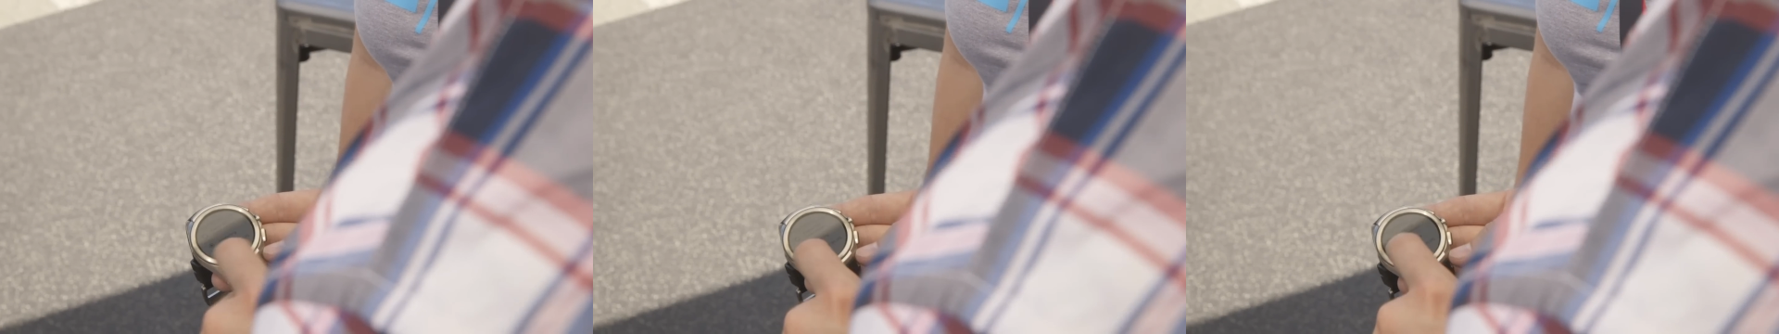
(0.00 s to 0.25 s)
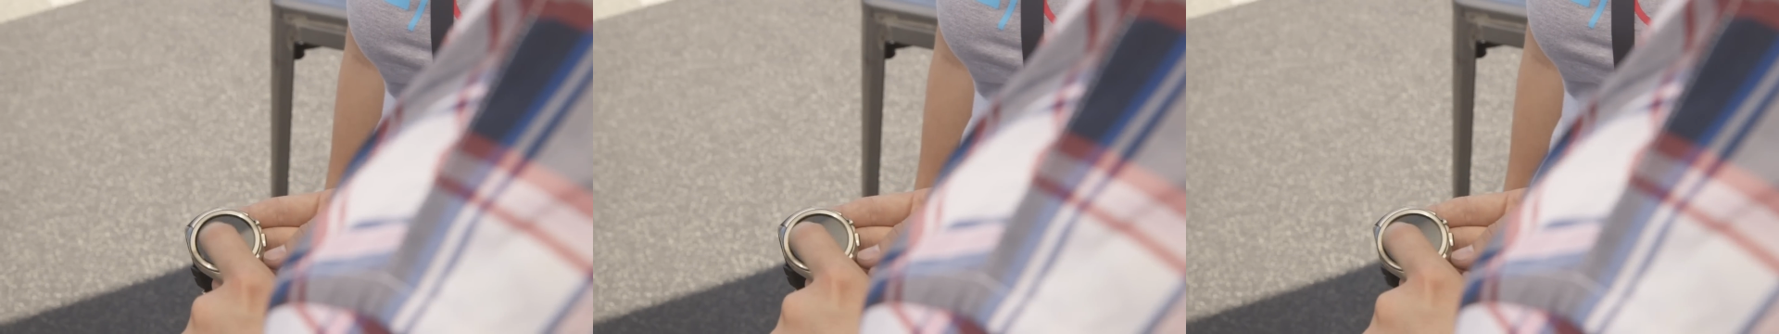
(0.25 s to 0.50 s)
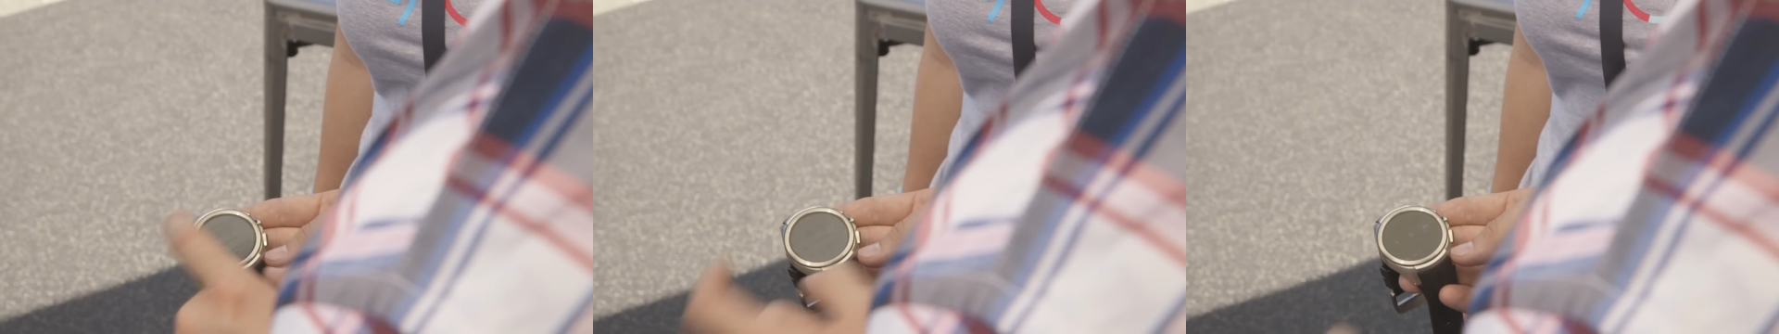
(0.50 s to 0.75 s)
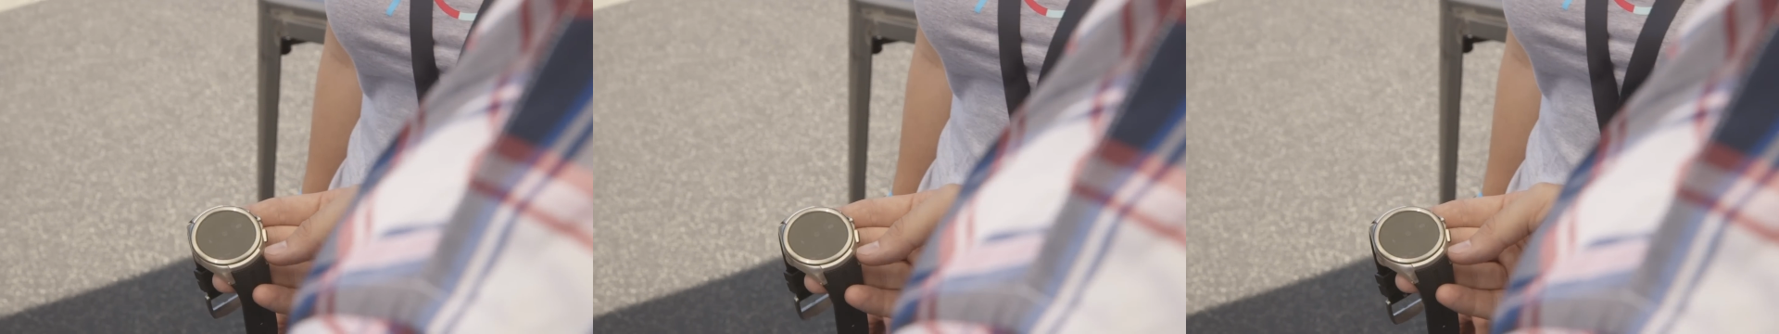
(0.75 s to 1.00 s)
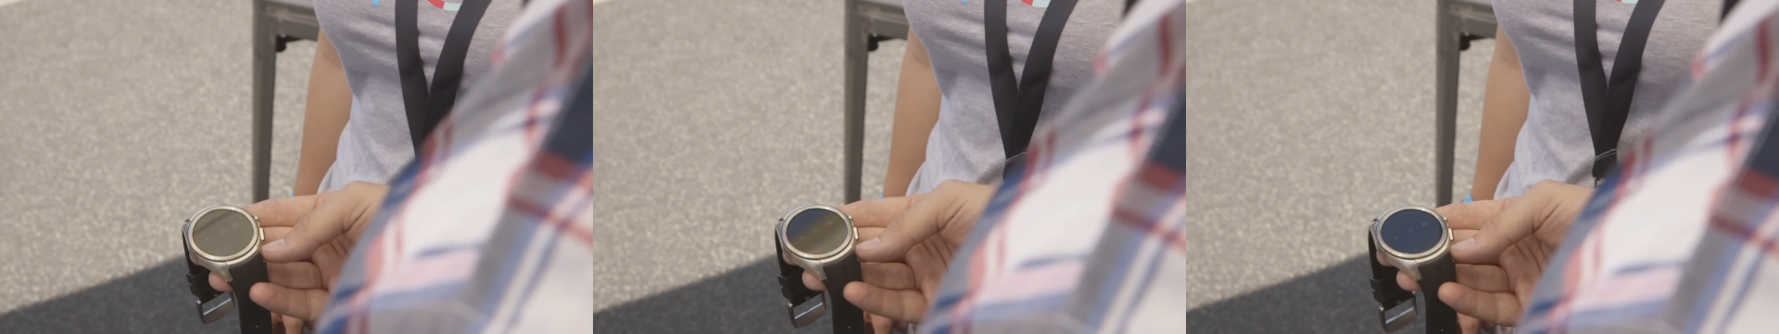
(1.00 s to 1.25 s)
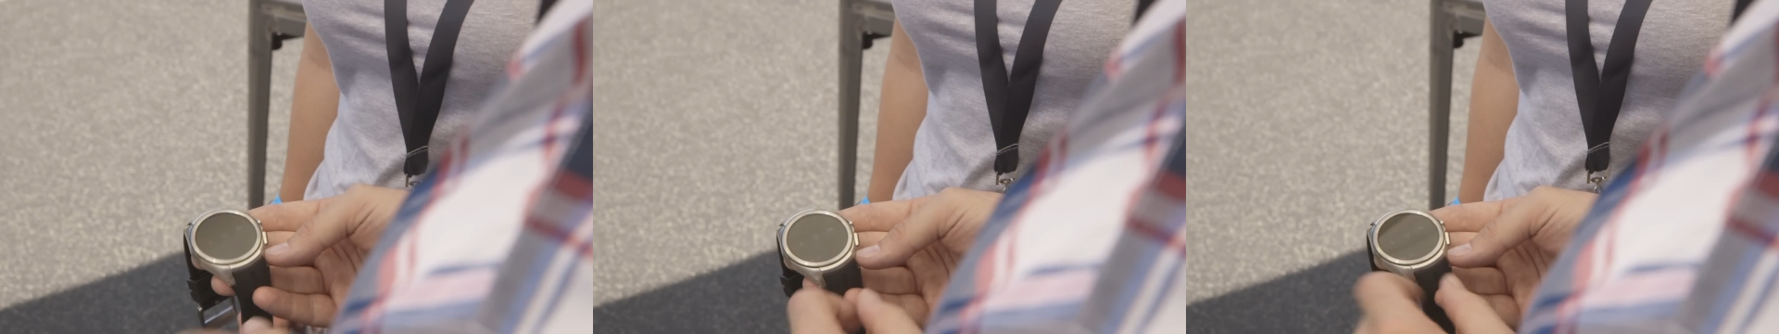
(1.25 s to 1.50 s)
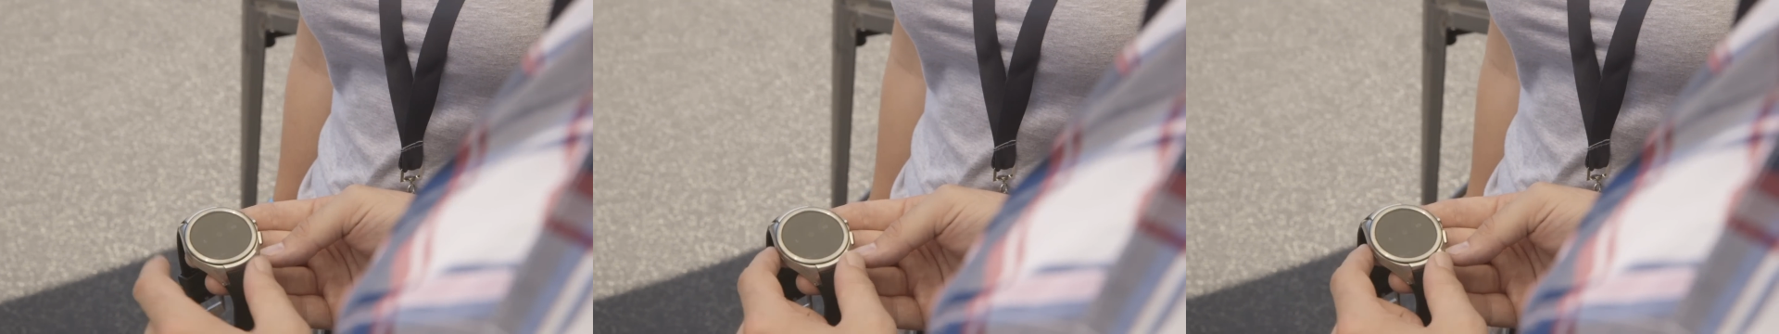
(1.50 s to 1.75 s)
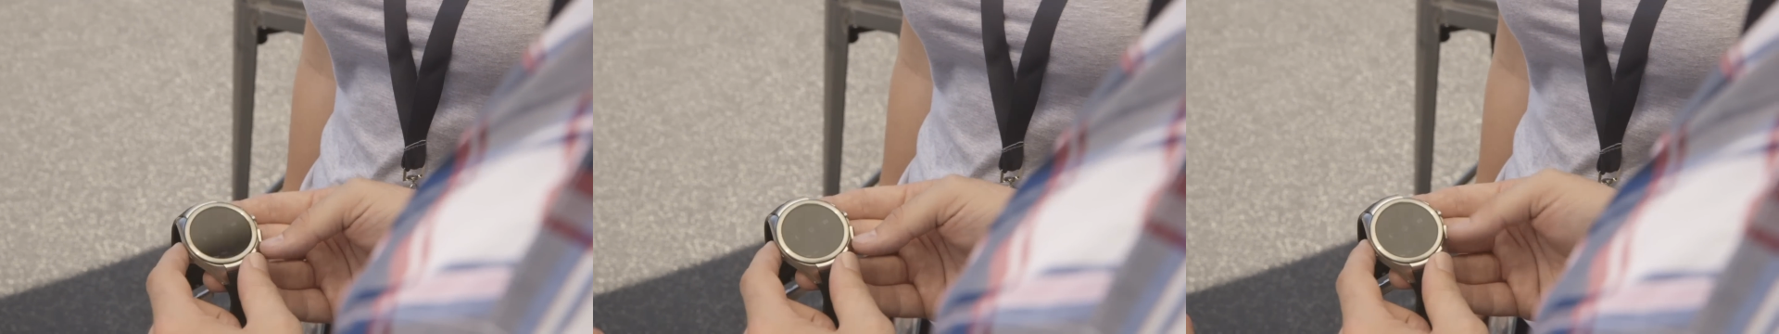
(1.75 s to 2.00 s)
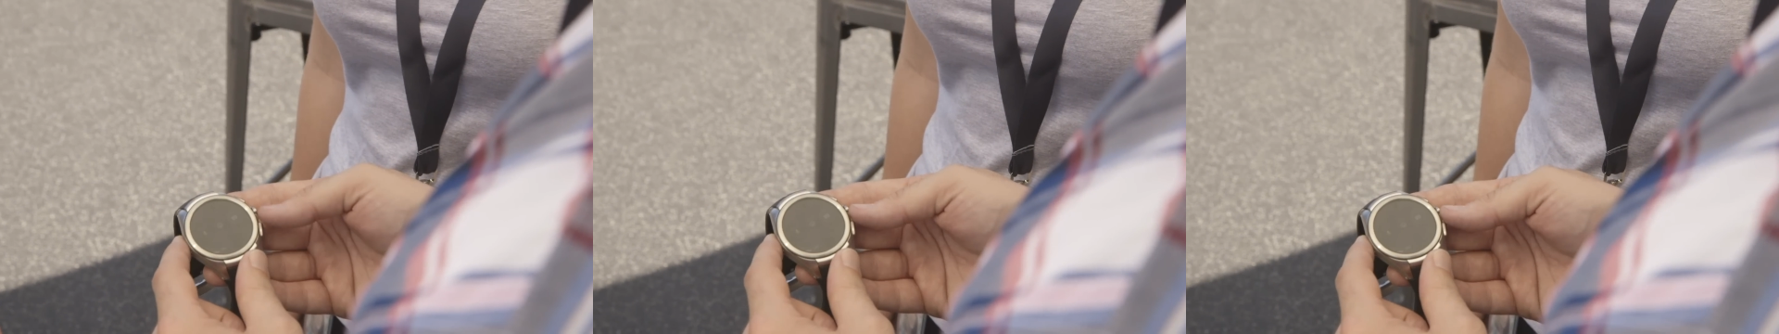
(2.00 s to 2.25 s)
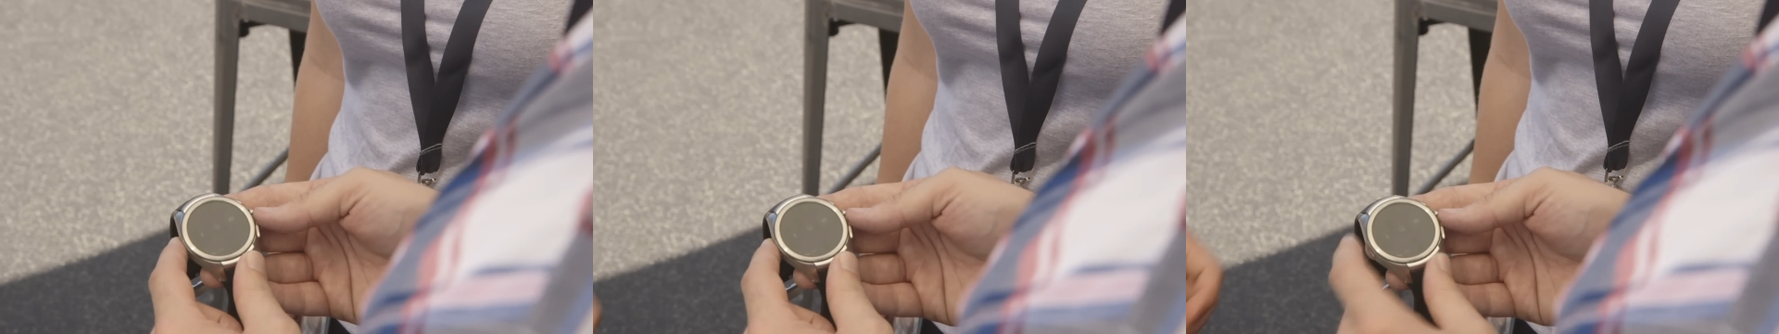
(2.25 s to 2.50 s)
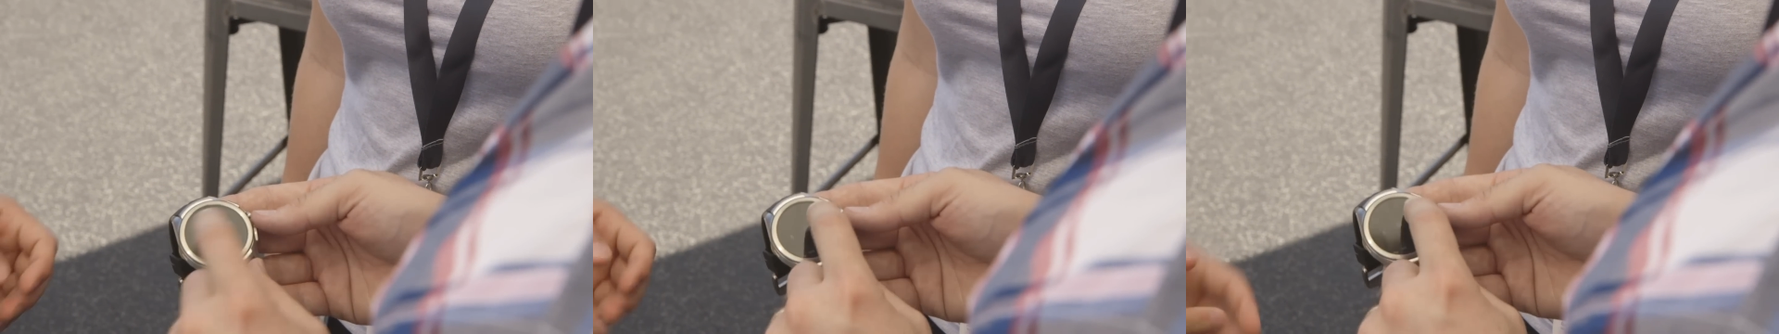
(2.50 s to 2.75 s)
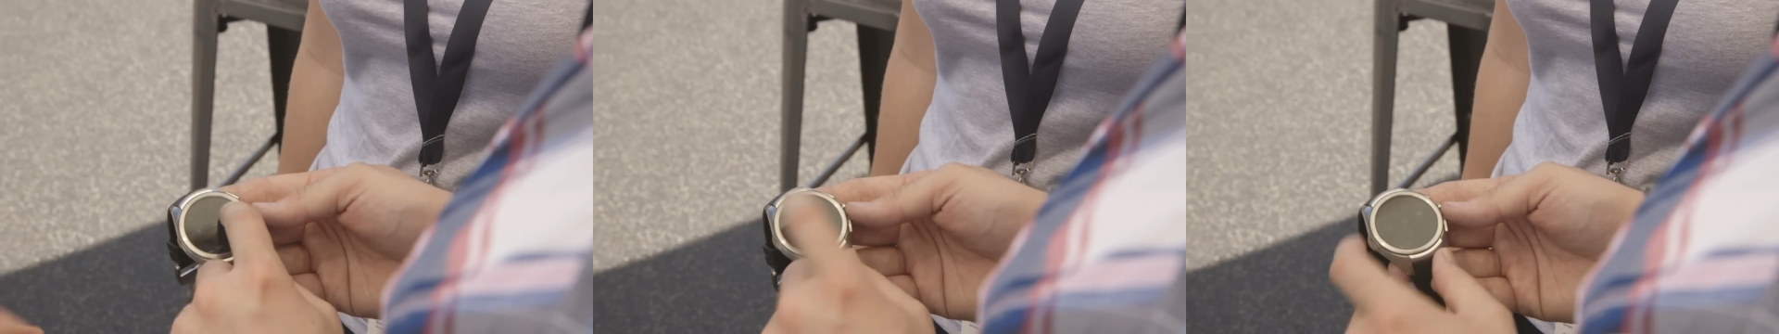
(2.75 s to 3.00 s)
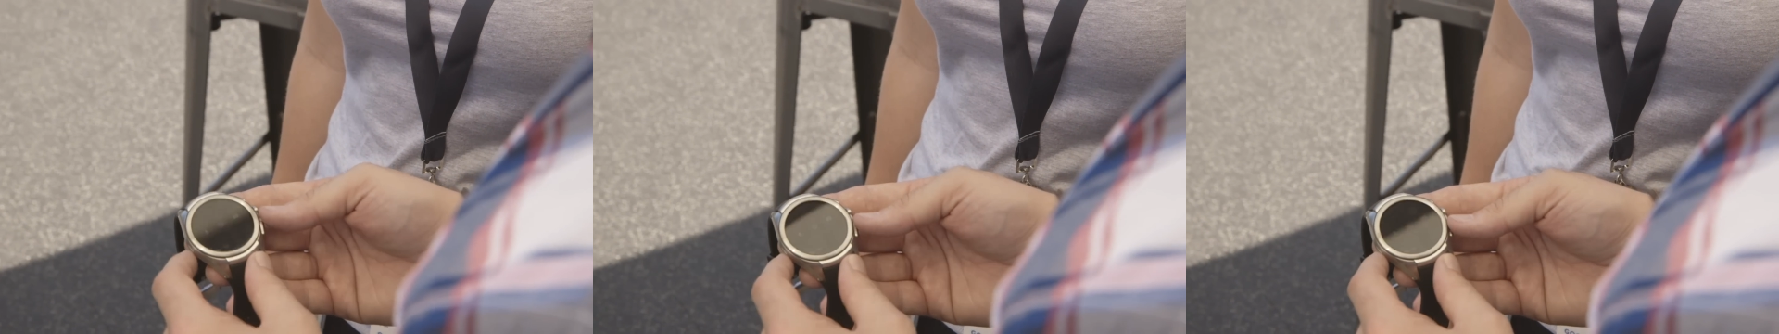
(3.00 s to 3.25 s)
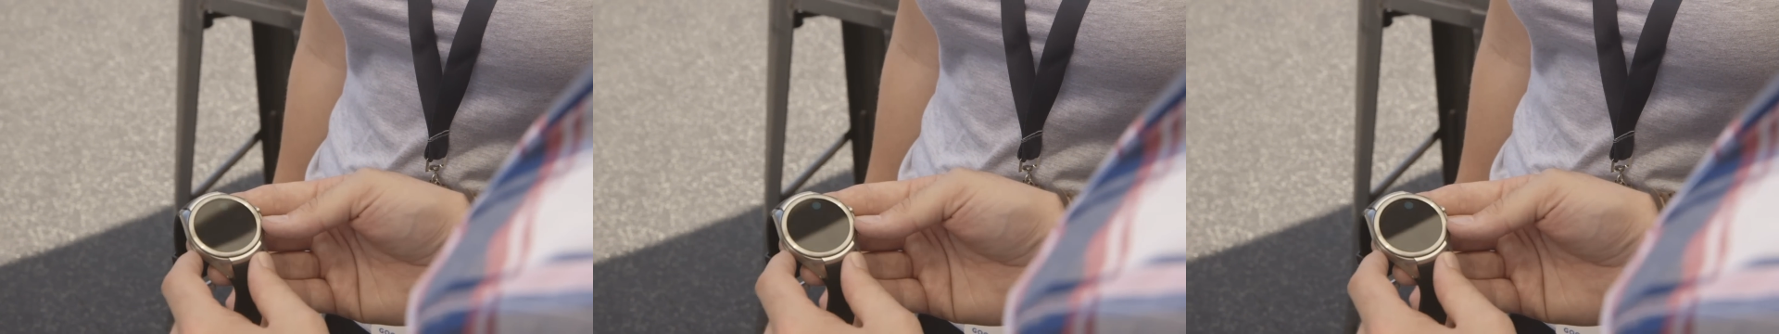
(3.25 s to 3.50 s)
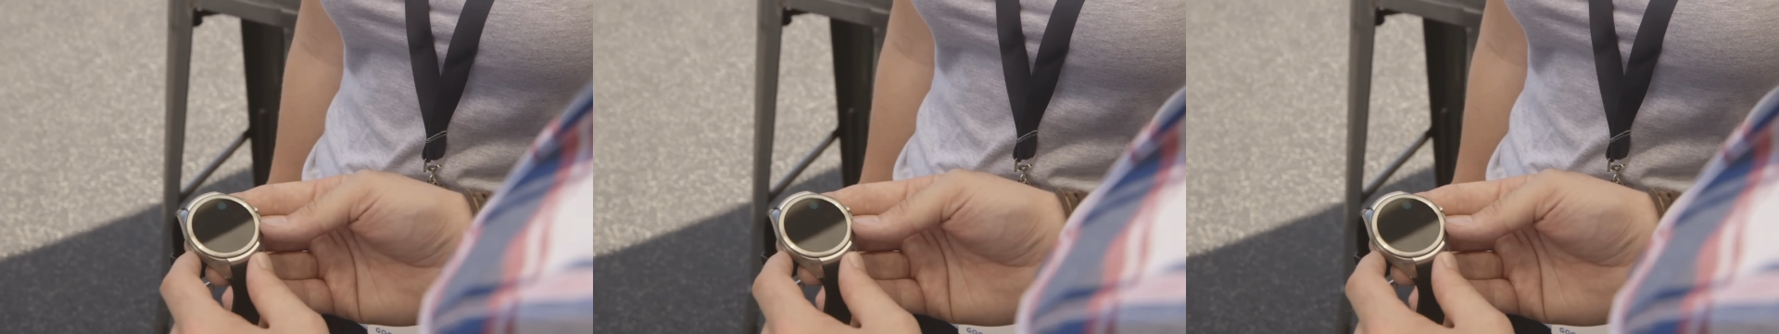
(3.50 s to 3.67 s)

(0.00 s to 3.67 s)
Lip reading: No face is visible, so there are no lips to read.